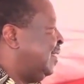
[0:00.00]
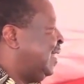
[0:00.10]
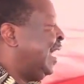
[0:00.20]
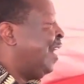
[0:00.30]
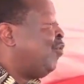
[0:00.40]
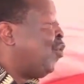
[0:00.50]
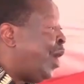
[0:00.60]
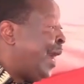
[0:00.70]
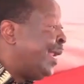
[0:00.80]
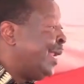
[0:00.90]
They have
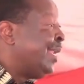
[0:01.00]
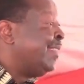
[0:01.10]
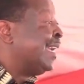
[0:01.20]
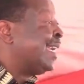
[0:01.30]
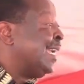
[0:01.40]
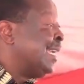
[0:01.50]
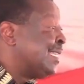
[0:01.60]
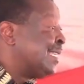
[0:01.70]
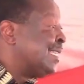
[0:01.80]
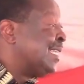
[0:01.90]
won the
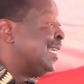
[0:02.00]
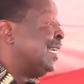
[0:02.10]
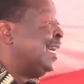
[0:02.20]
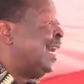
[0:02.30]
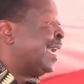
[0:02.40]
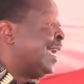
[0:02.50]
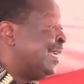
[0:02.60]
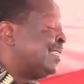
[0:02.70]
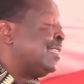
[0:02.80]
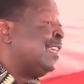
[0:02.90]
case
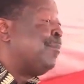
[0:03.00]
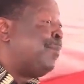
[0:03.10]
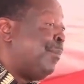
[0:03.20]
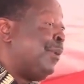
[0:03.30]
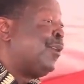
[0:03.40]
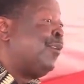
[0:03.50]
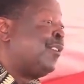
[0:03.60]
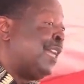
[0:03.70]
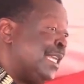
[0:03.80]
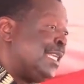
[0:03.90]
against the Republic of
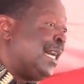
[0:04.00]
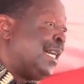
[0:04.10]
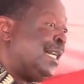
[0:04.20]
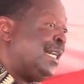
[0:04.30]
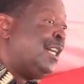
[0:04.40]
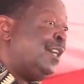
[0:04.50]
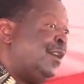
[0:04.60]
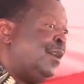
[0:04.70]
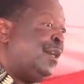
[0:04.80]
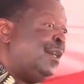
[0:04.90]
Kenya
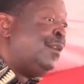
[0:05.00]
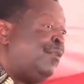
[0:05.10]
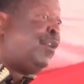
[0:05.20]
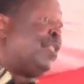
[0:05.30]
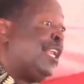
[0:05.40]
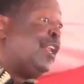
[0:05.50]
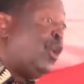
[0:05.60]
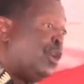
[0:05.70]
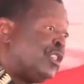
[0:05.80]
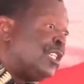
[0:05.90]
for the
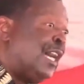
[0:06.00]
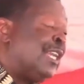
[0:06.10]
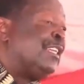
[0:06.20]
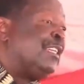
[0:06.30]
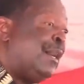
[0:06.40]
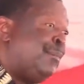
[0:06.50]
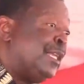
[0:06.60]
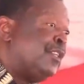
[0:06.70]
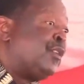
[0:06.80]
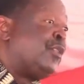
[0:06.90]
loss and
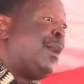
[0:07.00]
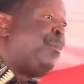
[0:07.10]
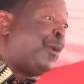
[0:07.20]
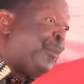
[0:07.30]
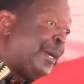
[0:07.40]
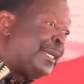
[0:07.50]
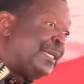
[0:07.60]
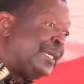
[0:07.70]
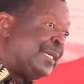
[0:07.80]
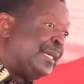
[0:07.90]
damage to their
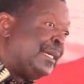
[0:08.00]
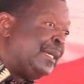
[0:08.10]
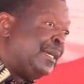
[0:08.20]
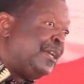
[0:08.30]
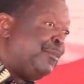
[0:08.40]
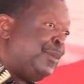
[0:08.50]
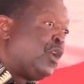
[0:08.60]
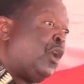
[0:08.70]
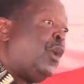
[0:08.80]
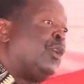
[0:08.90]
property
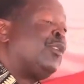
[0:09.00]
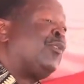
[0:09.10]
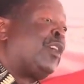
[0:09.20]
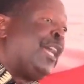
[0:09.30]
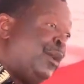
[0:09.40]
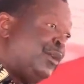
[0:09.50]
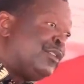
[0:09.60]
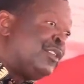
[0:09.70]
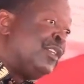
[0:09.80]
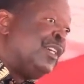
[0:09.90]
because of
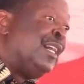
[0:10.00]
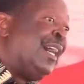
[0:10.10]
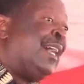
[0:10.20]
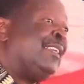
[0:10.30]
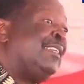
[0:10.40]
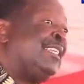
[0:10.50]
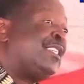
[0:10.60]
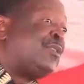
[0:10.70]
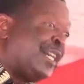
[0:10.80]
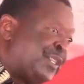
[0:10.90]
chaos and
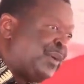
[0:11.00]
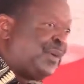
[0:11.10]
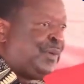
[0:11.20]
destruction.